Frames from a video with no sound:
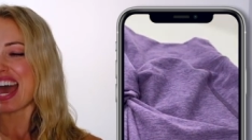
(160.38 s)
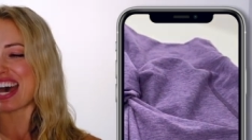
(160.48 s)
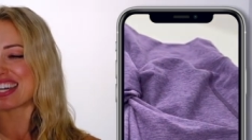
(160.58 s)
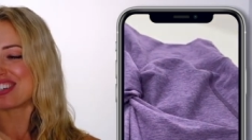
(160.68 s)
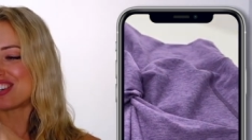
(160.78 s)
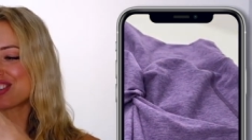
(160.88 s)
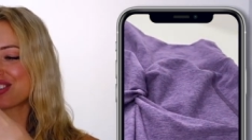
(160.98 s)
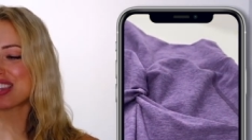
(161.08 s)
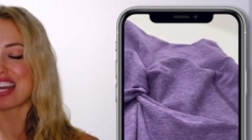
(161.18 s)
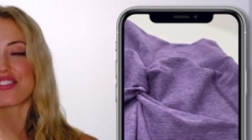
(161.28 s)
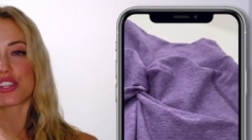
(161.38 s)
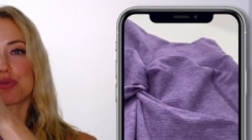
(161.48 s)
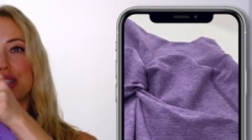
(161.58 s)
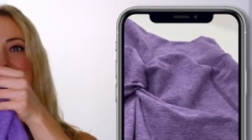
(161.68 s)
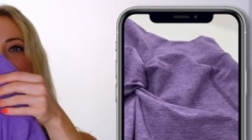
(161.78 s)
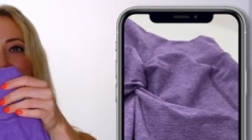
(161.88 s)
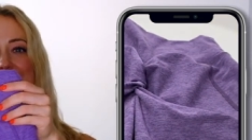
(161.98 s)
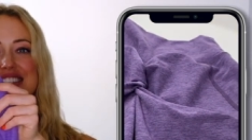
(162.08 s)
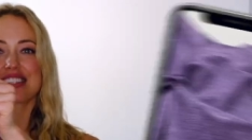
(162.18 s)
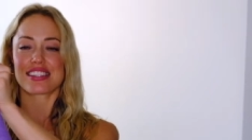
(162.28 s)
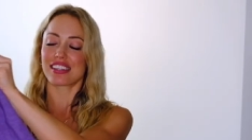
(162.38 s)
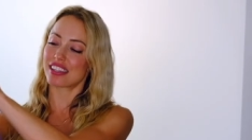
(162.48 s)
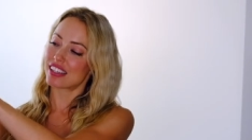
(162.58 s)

And also they have this really nice